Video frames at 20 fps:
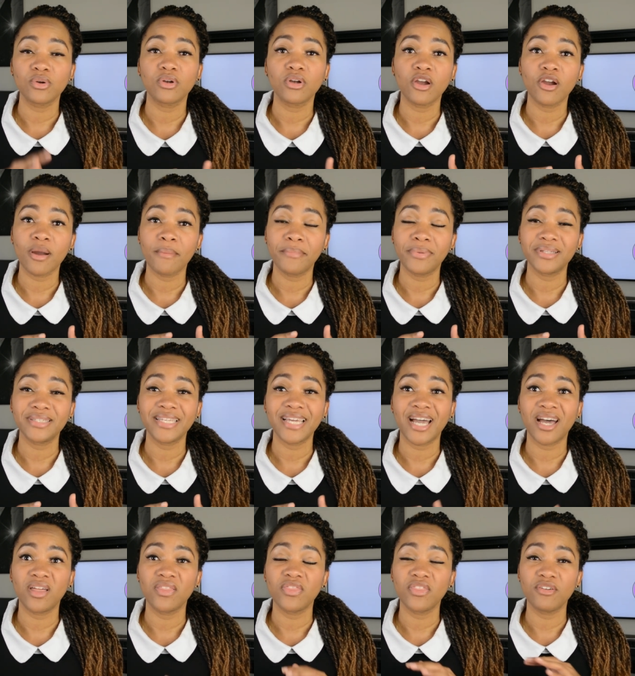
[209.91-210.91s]
crumble
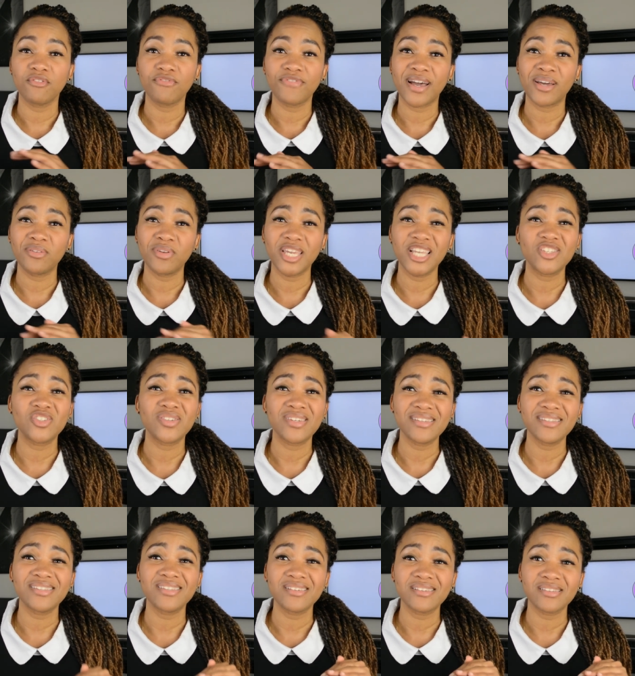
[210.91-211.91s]
down, the foundation
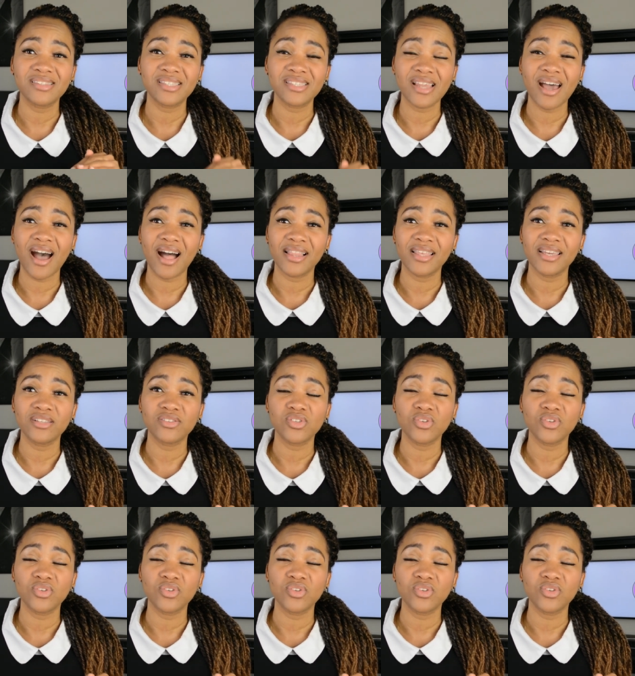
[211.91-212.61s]
is still solid,